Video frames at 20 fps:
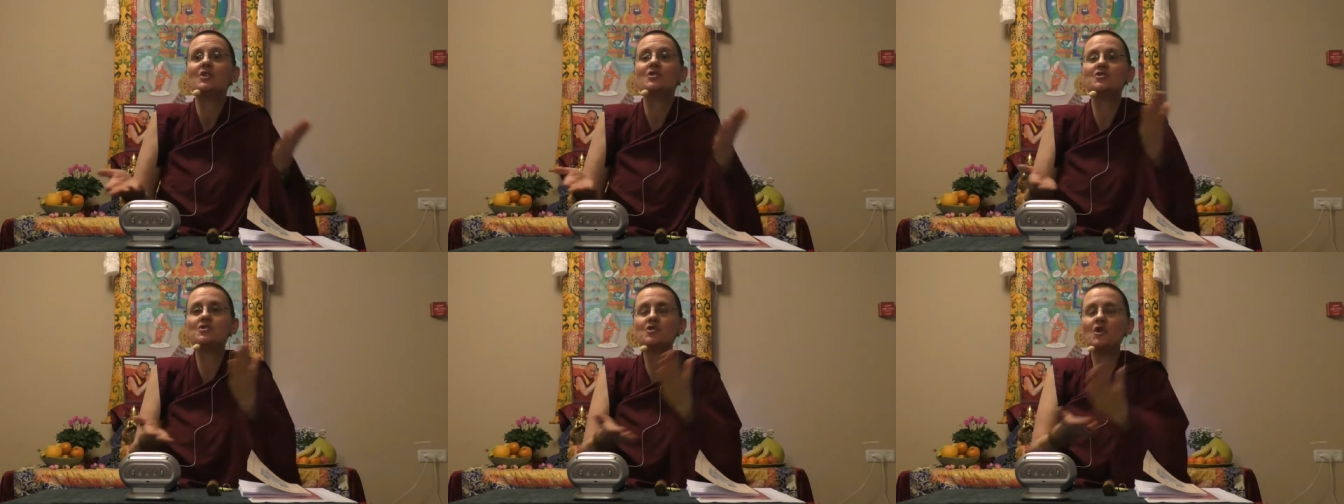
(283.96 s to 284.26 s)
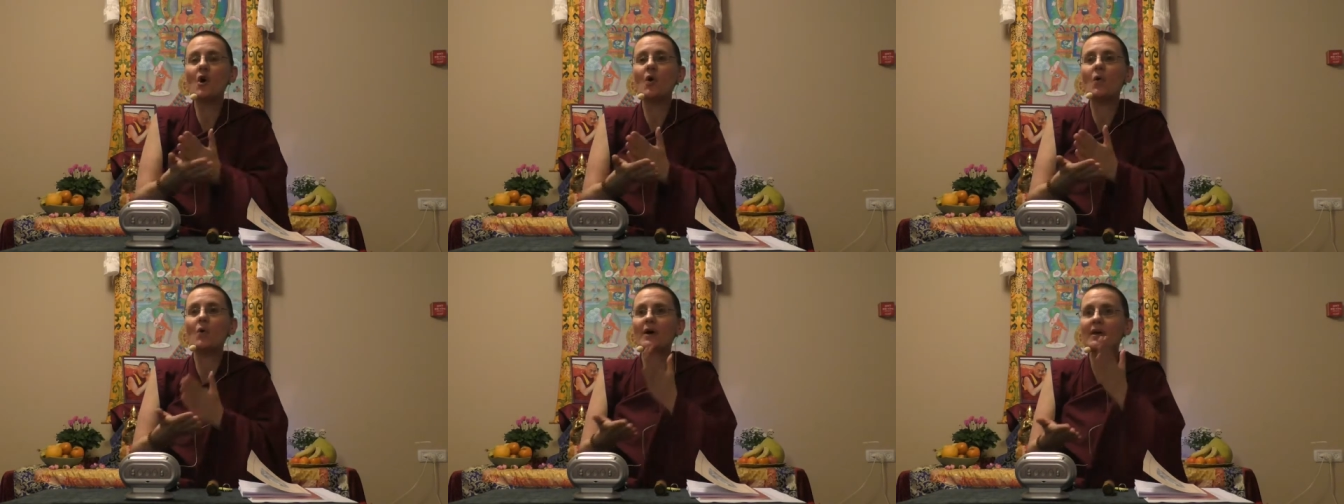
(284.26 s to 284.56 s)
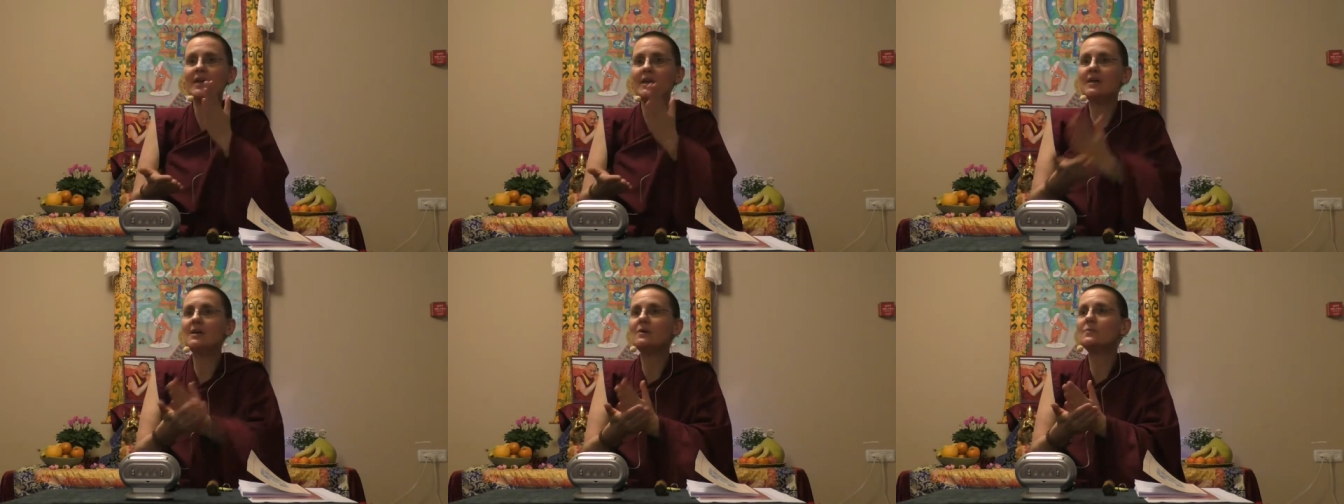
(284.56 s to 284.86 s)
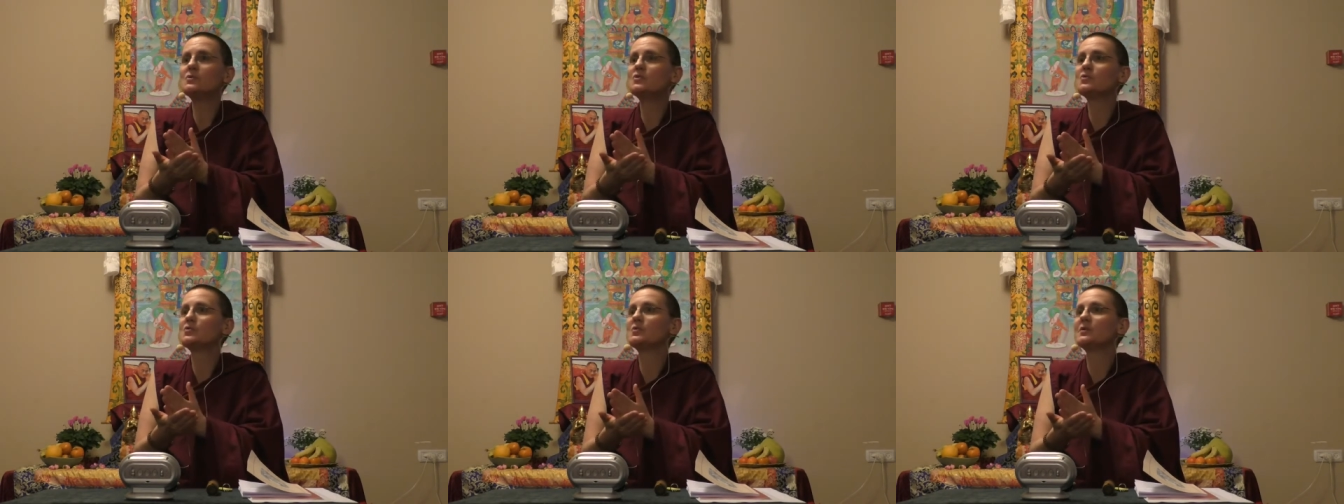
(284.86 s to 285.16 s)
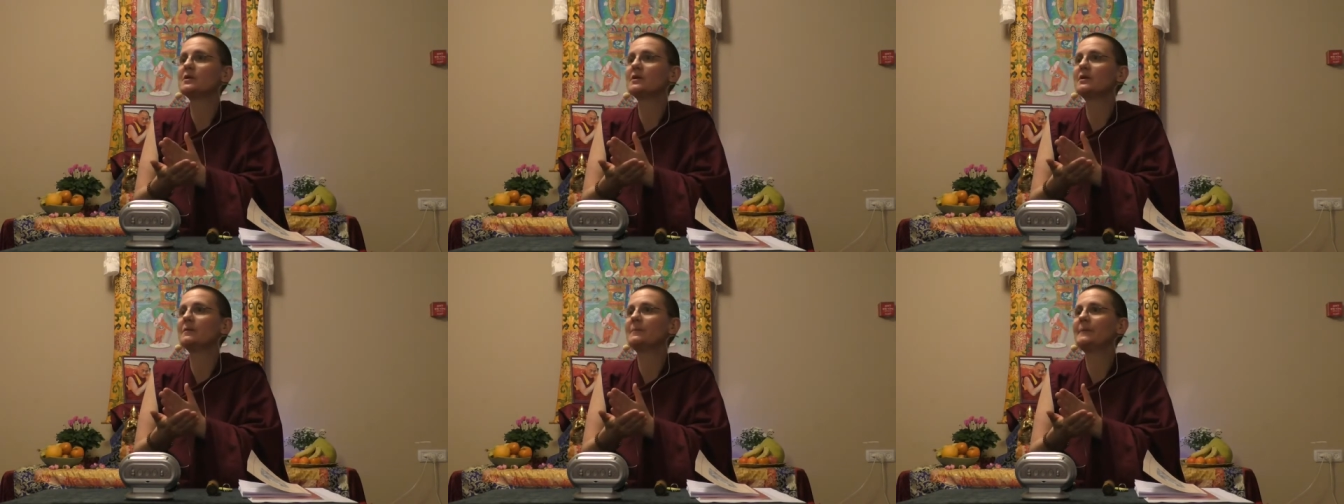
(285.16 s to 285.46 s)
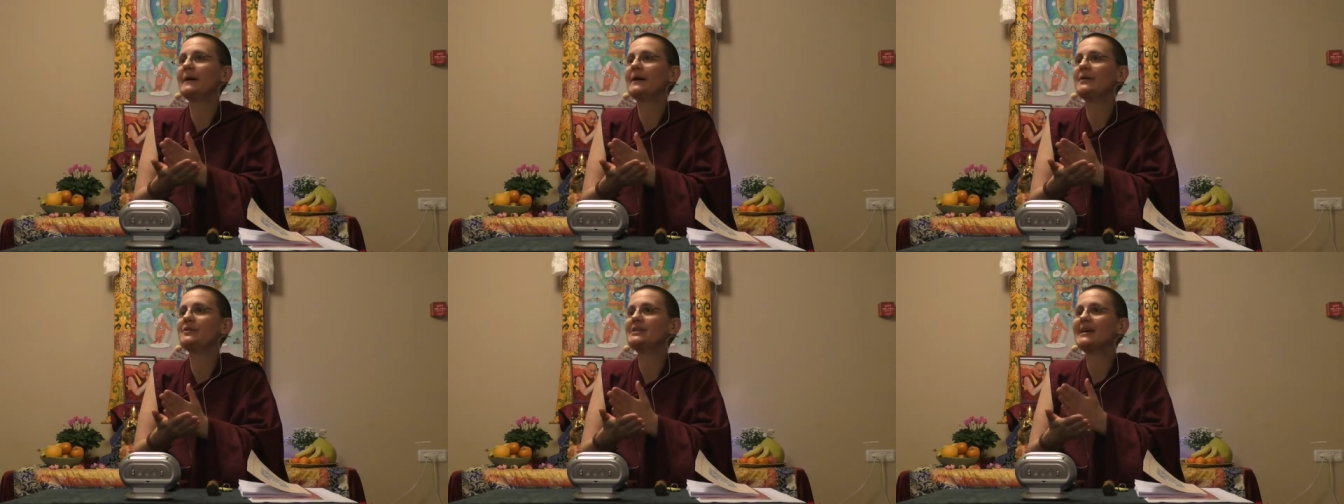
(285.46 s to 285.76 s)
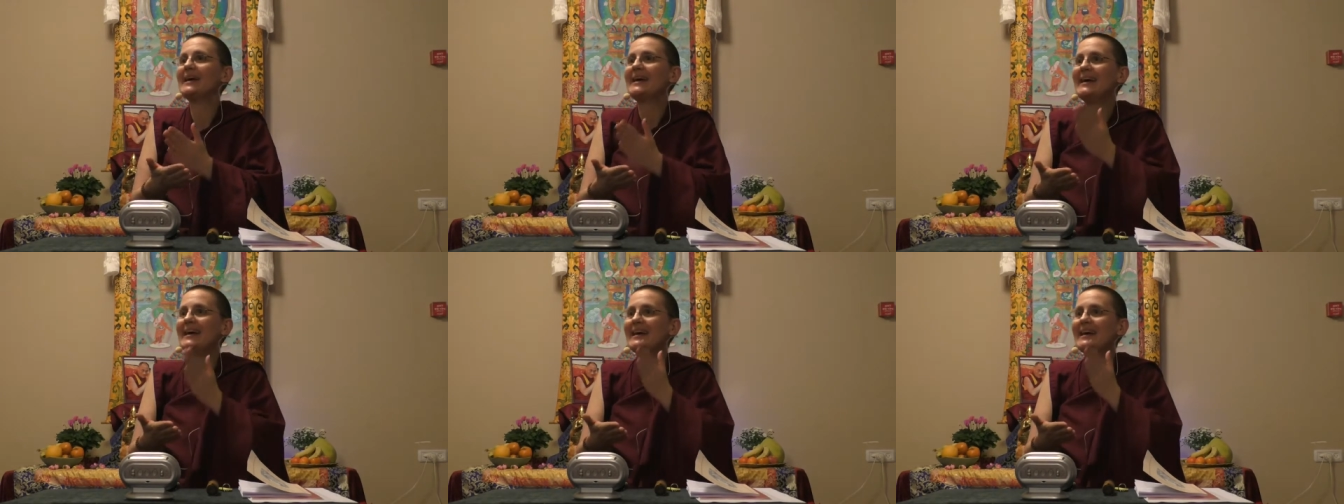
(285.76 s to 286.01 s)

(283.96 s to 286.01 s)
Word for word: No, here we're talking about